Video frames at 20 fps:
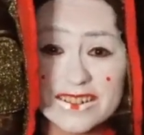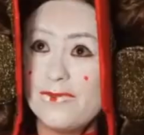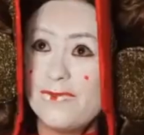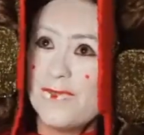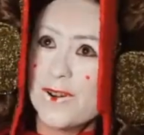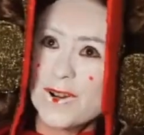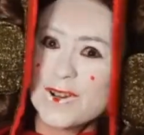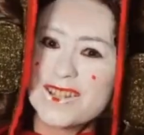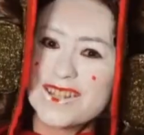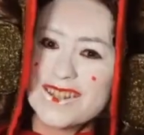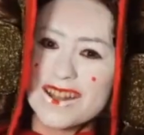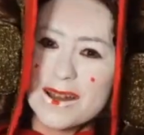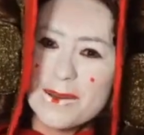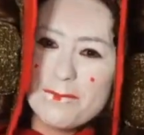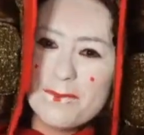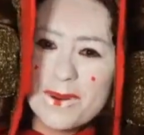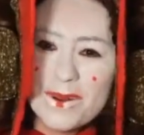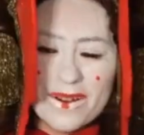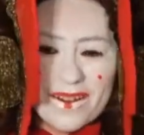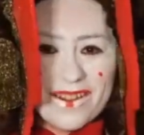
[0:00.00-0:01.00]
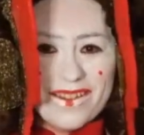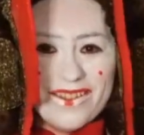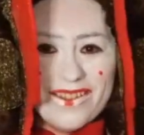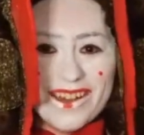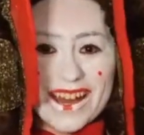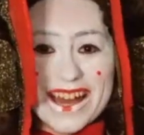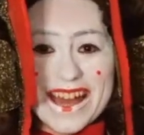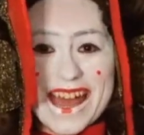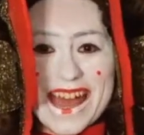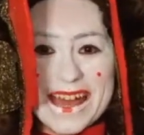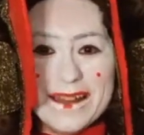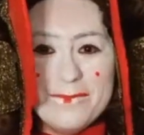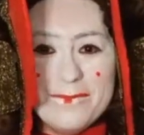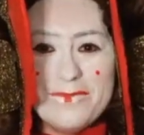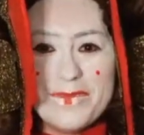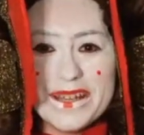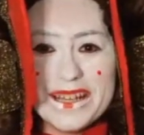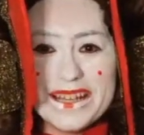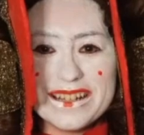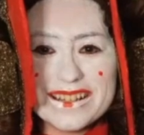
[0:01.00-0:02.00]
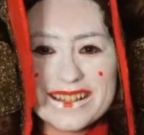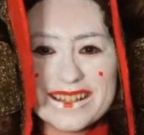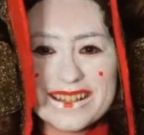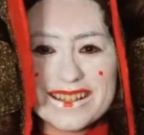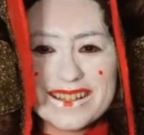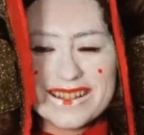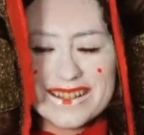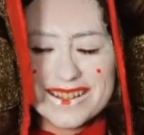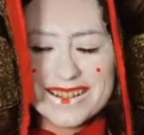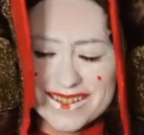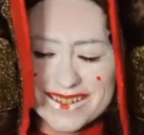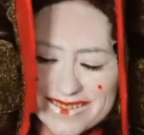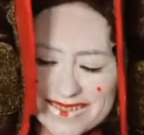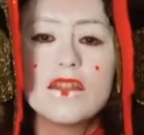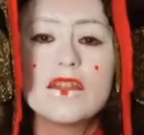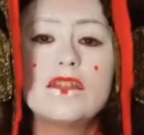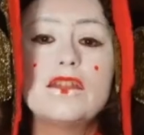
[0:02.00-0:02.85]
First up, the headpiece.